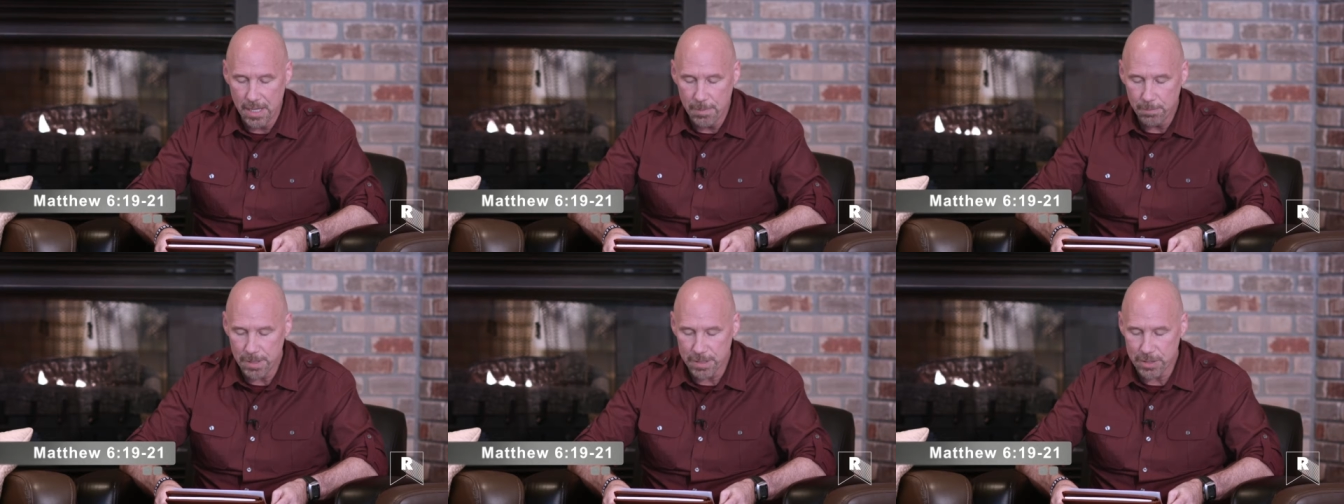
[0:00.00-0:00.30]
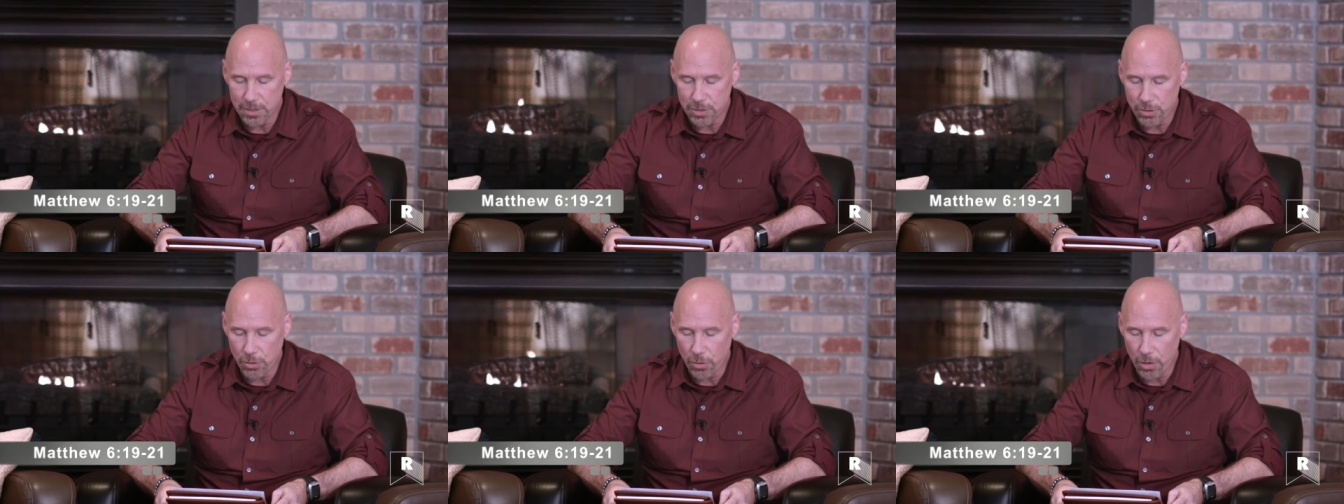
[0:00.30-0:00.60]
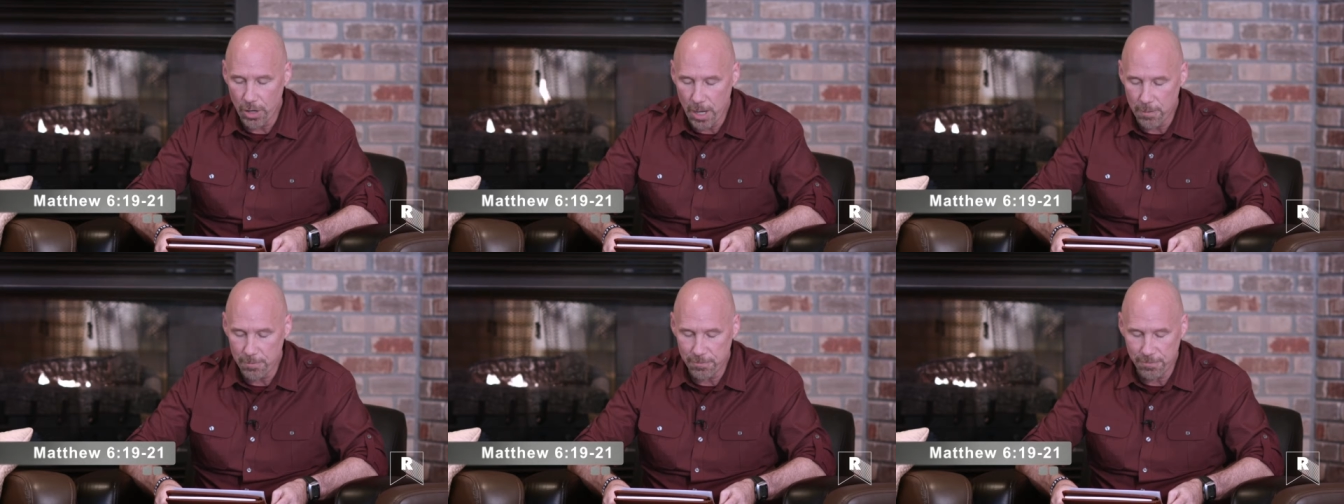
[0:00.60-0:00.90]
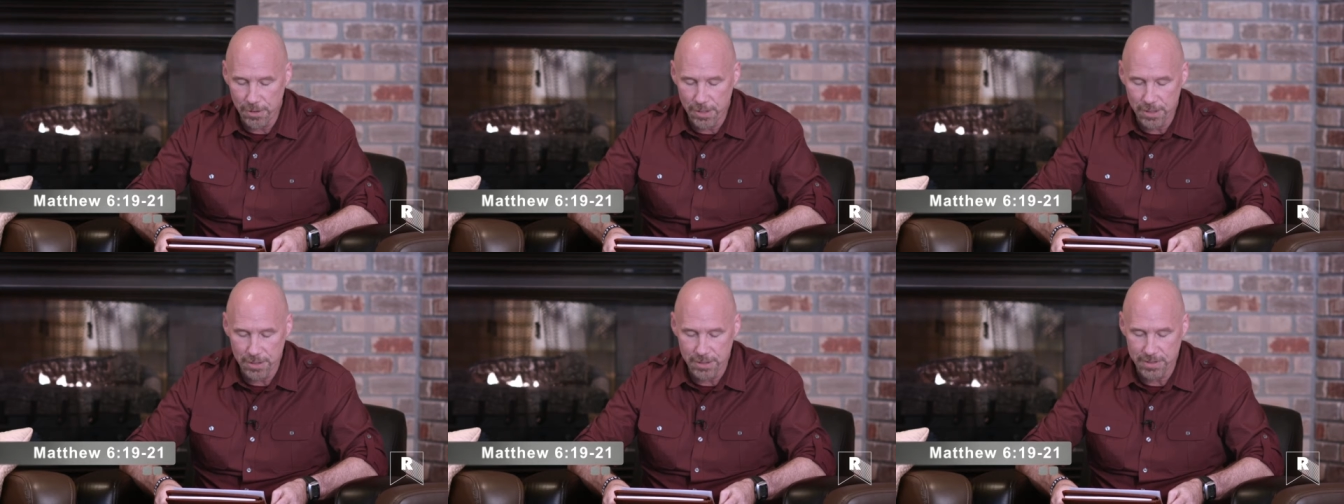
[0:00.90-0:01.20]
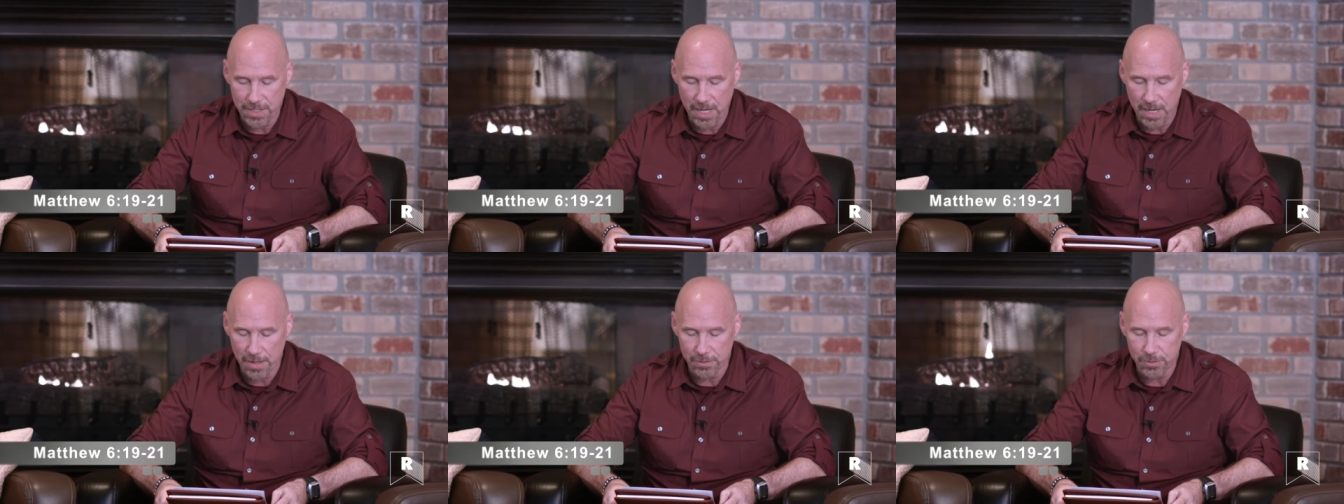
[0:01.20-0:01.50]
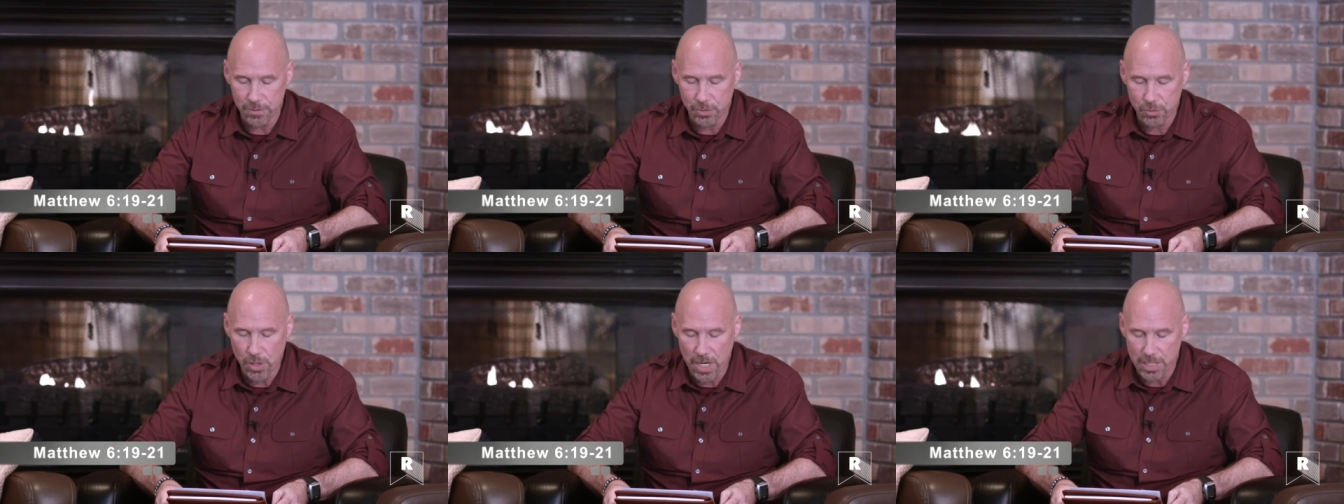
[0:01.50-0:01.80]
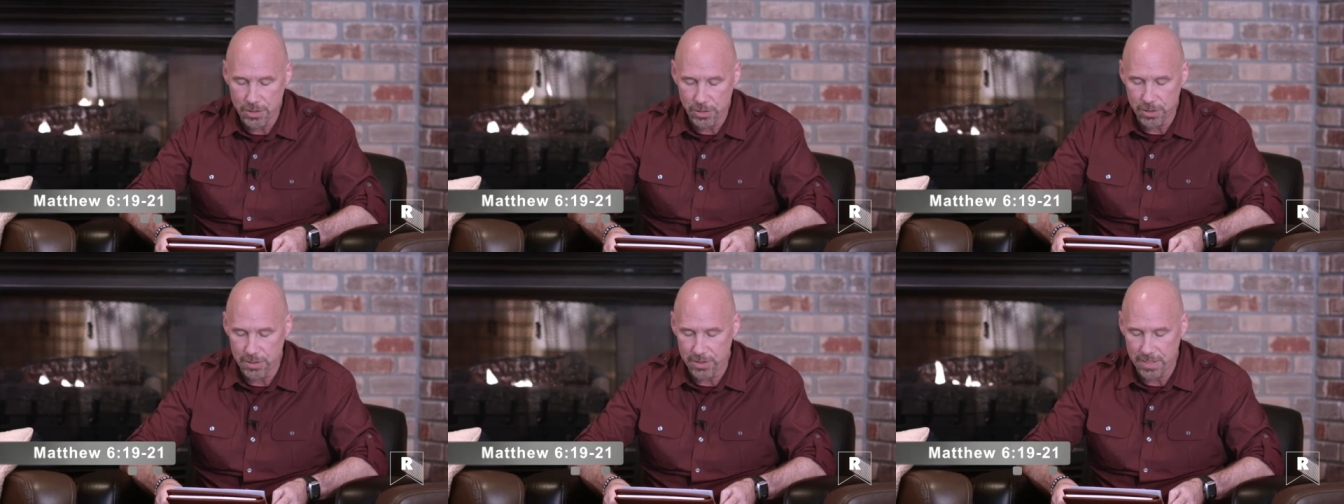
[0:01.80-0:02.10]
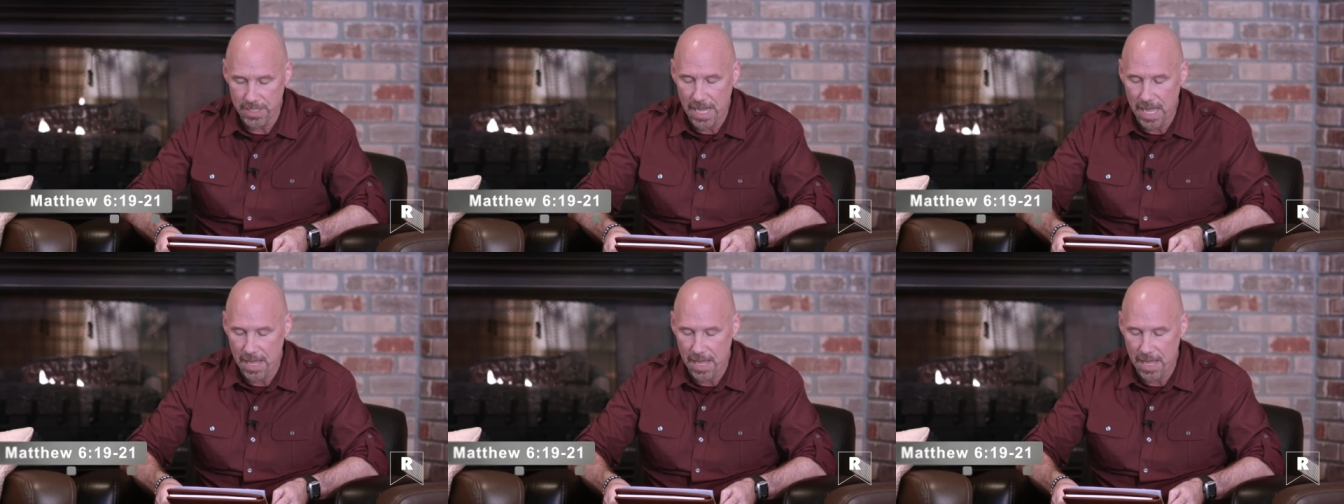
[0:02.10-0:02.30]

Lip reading: But store up for yourselves treasures in